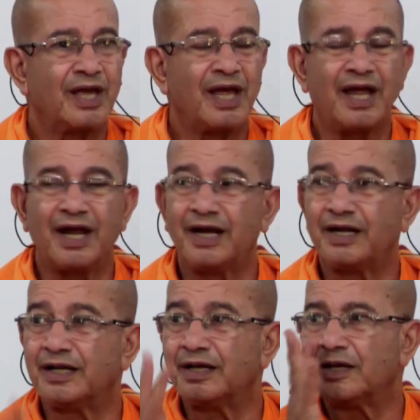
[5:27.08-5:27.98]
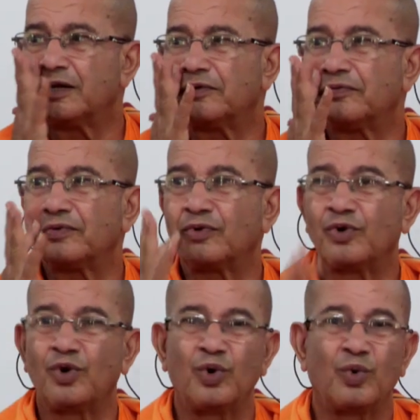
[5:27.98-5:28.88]
And
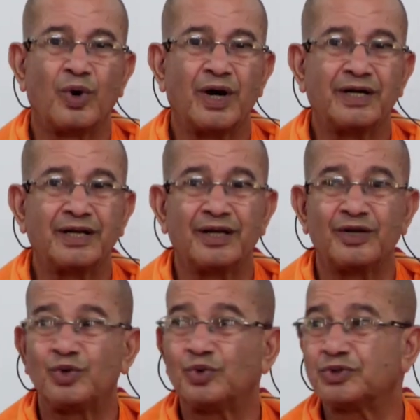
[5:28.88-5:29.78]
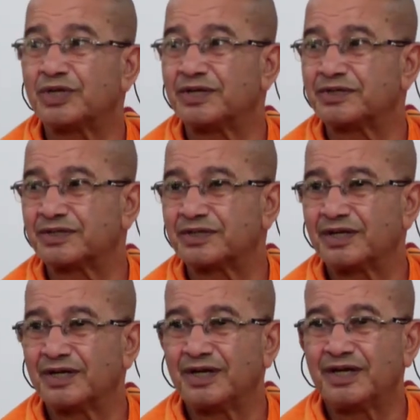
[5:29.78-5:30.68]
oh, what a
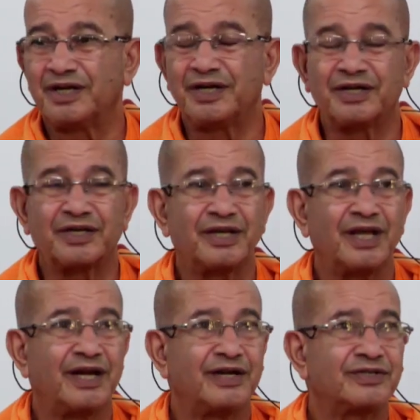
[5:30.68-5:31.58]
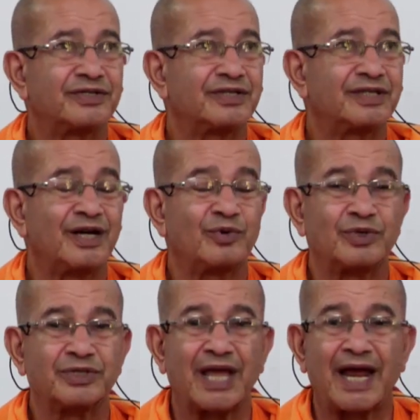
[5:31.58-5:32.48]
nuisance it creates, that was
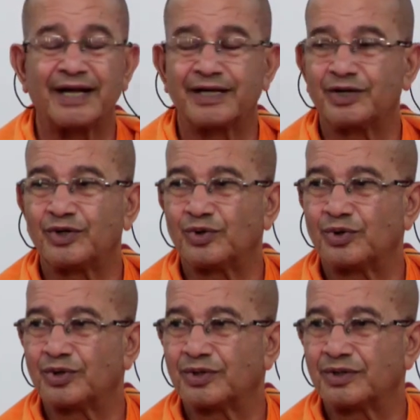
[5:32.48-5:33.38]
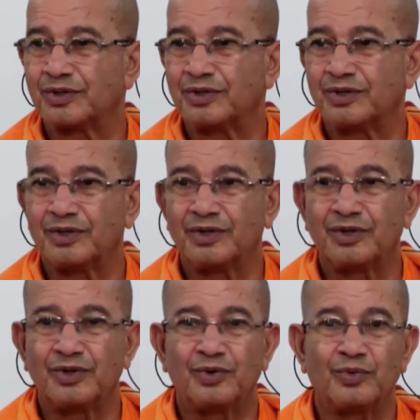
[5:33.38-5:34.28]
the attitude.
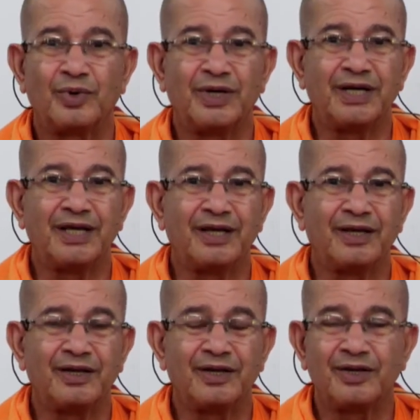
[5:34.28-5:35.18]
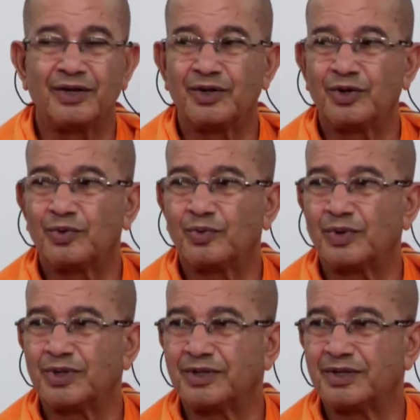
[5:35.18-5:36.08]
One day,
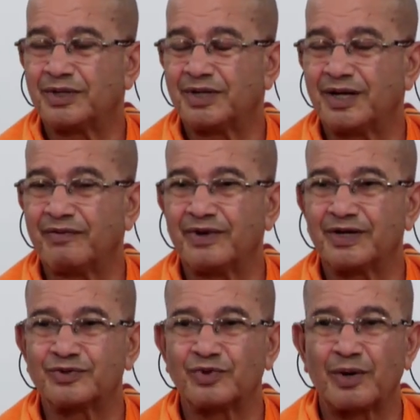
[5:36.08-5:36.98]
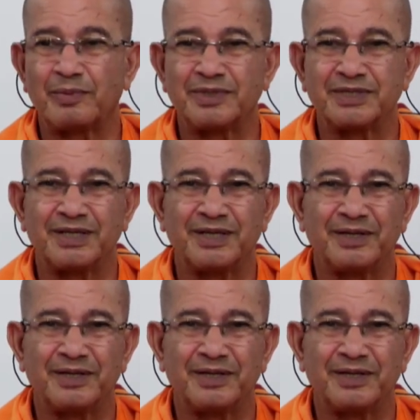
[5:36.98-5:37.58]
when Revered Swamiji